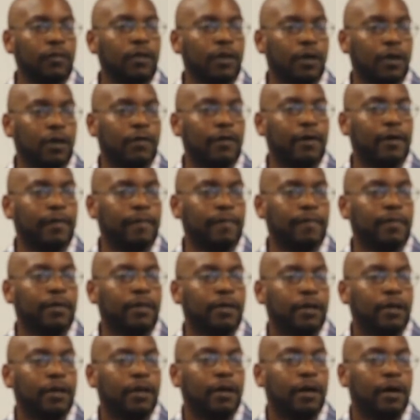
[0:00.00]
All right.
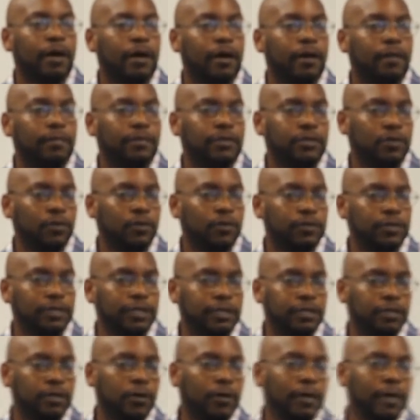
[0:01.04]
So is
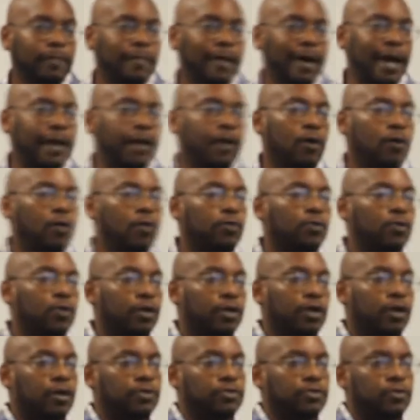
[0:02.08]
this only buy and hold, or are
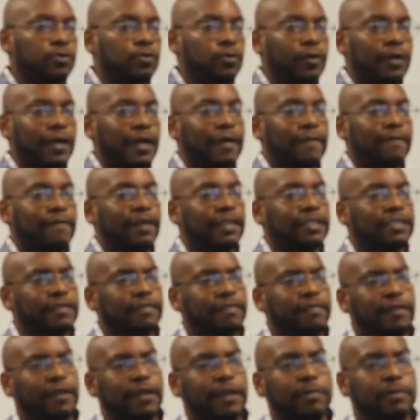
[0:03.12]
you also doing like fix and
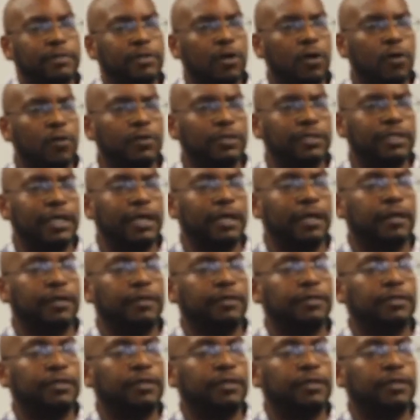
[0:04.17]
flips, wholesales?